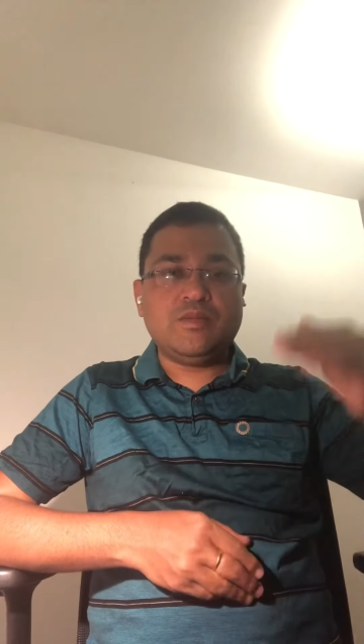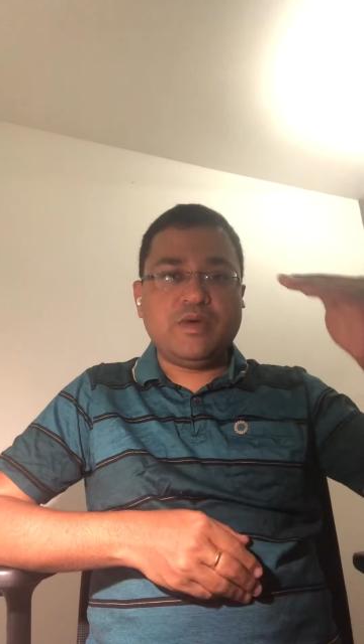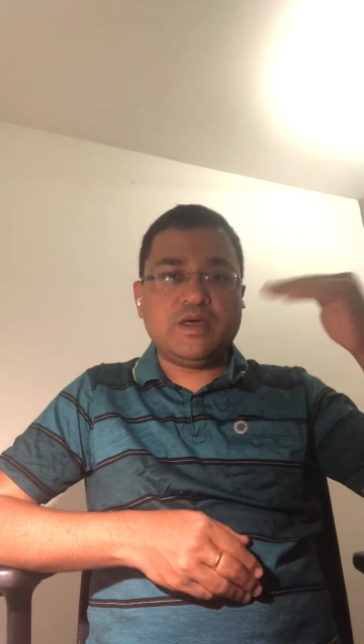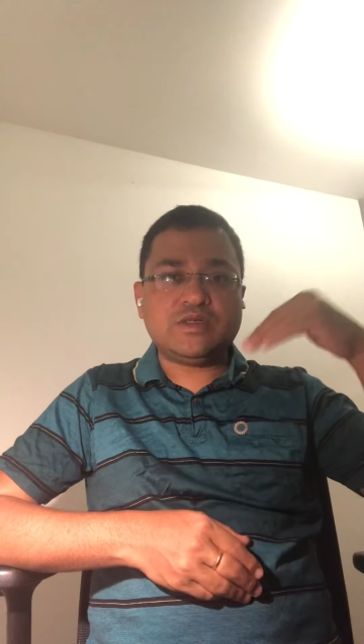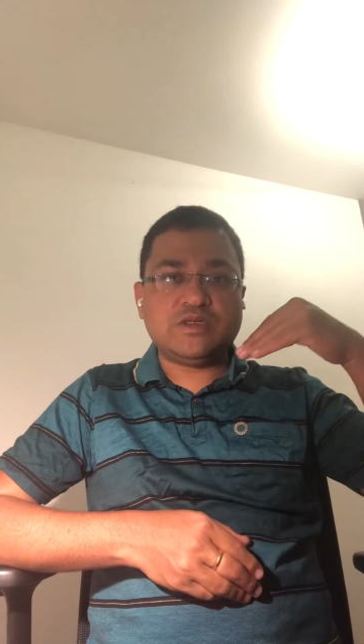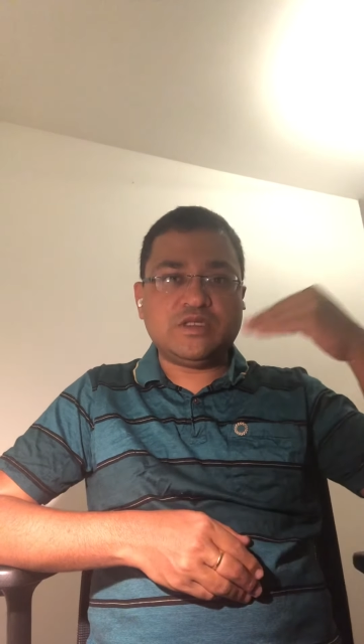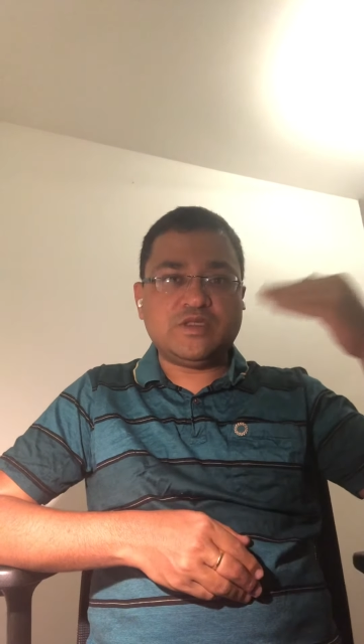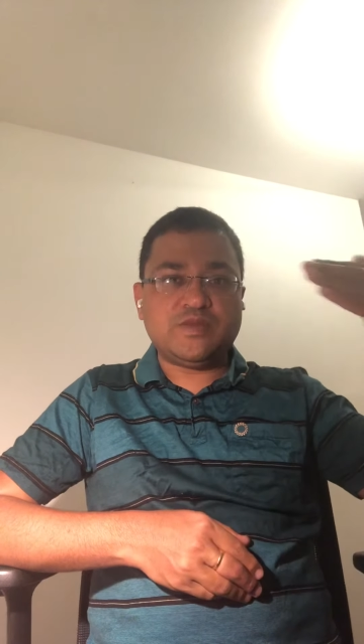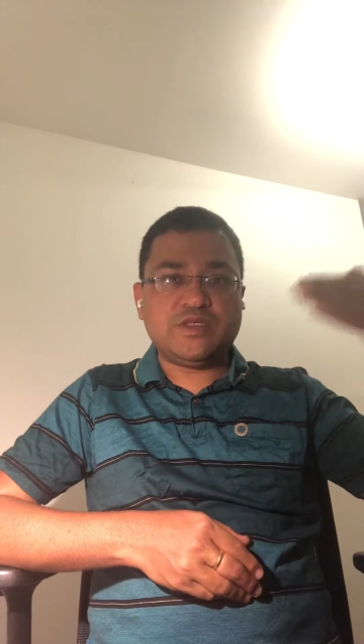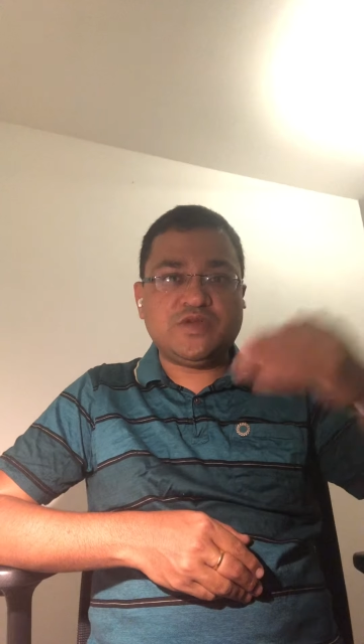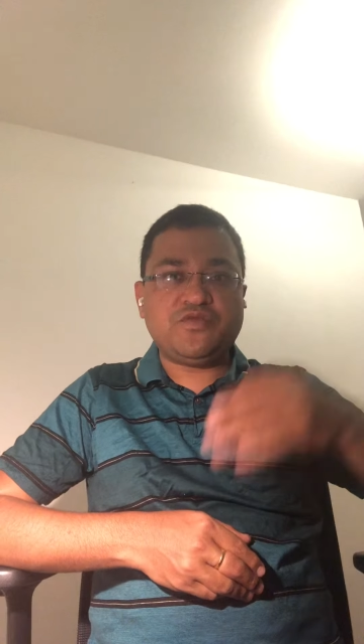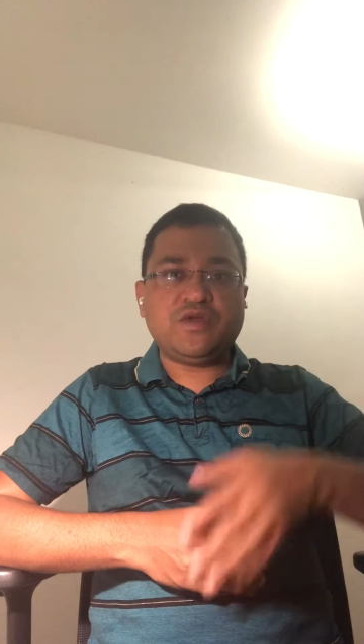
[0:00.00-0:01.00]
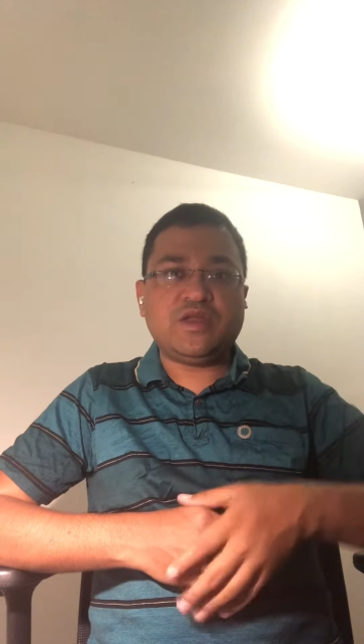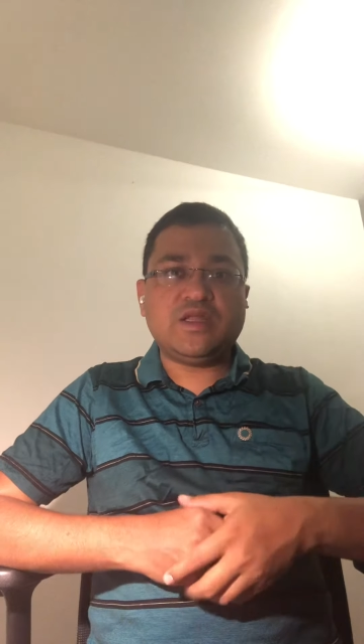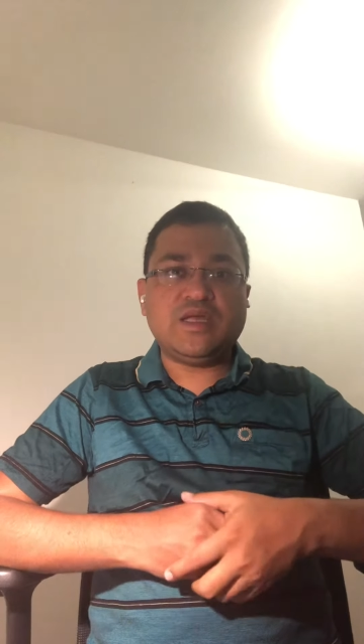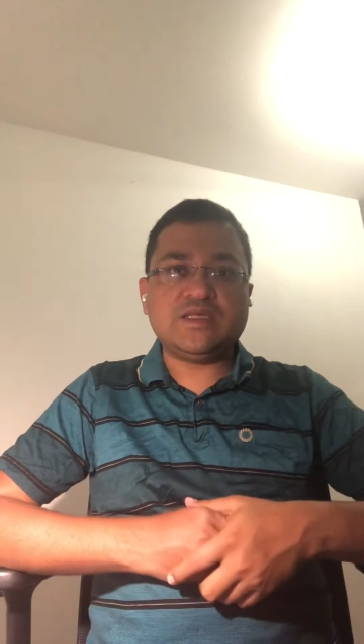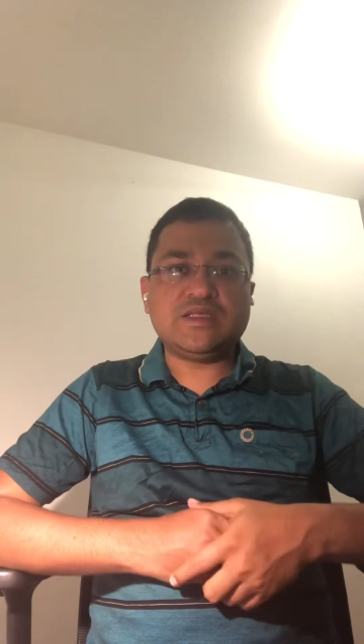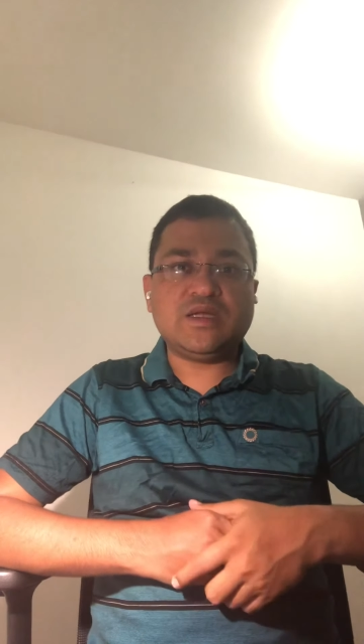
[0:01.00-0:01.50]
based on specific
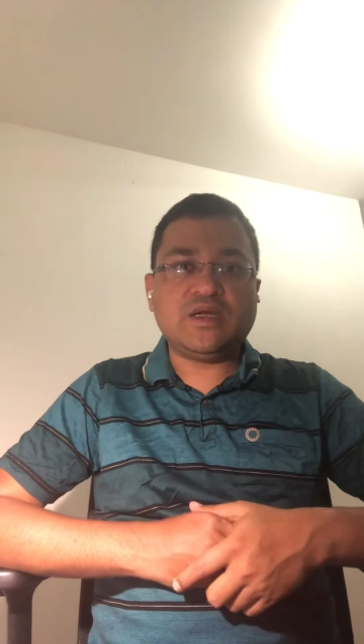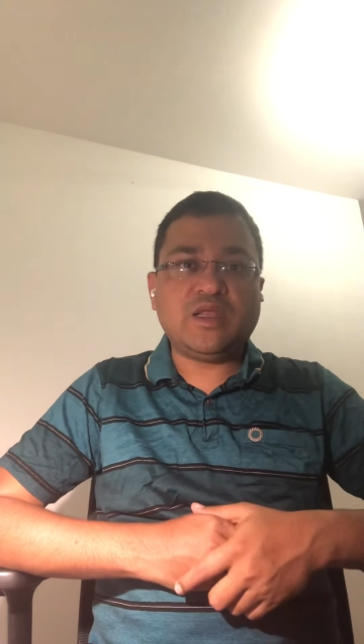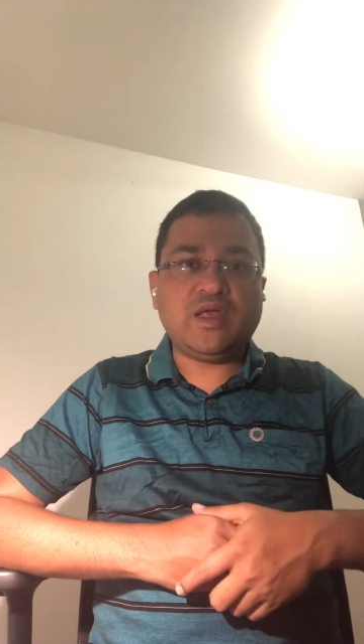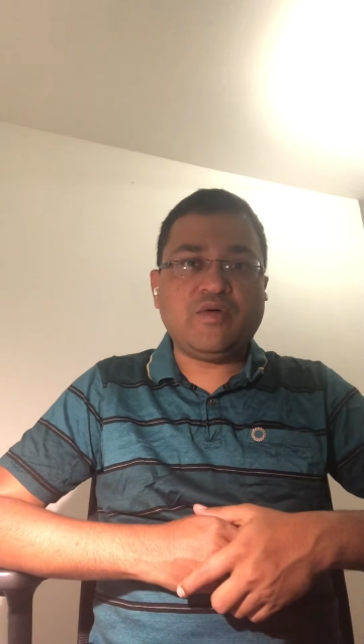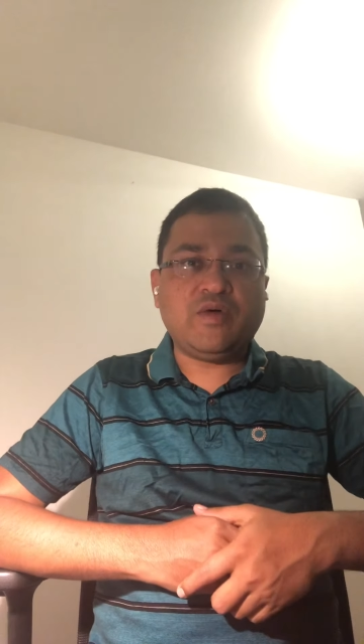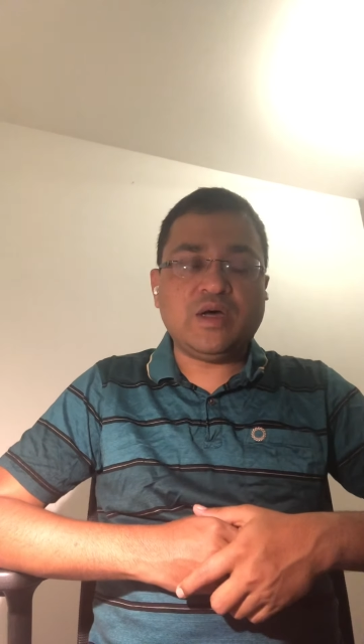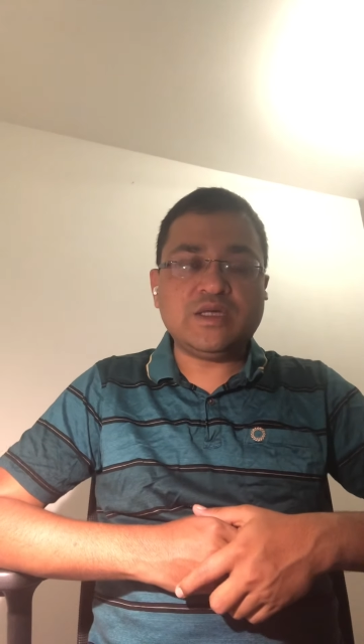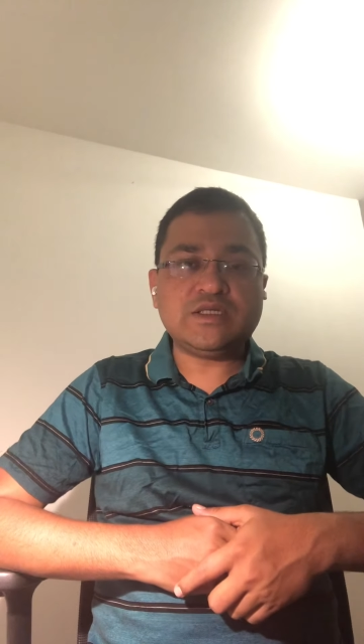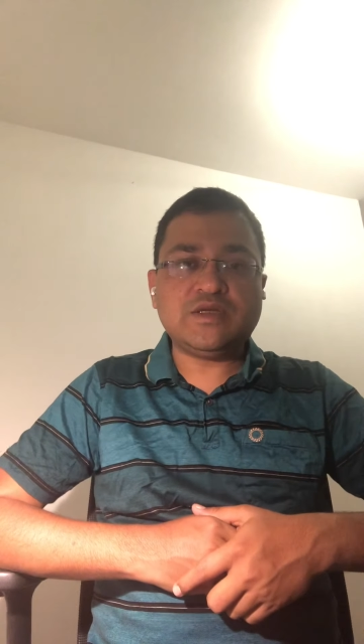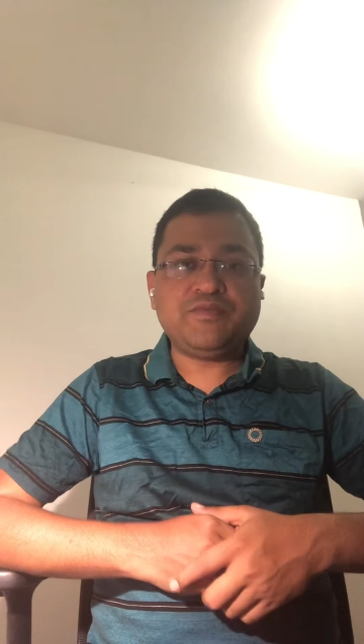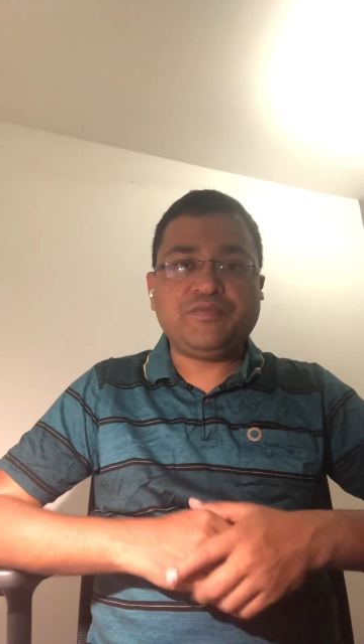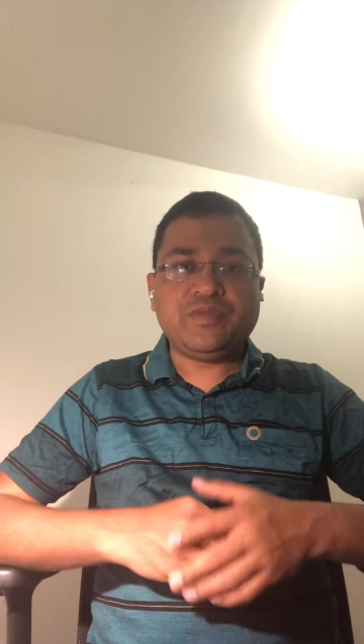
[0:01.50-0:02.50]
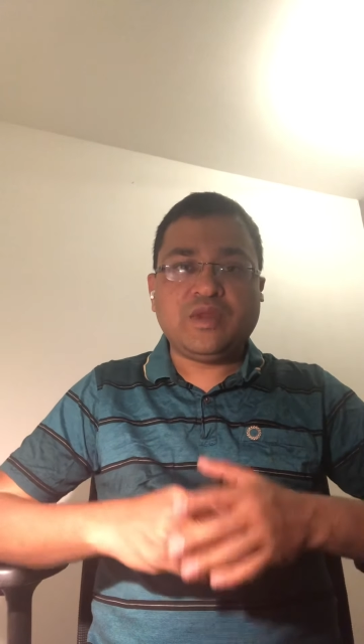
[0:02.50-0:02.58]
things that they have asked,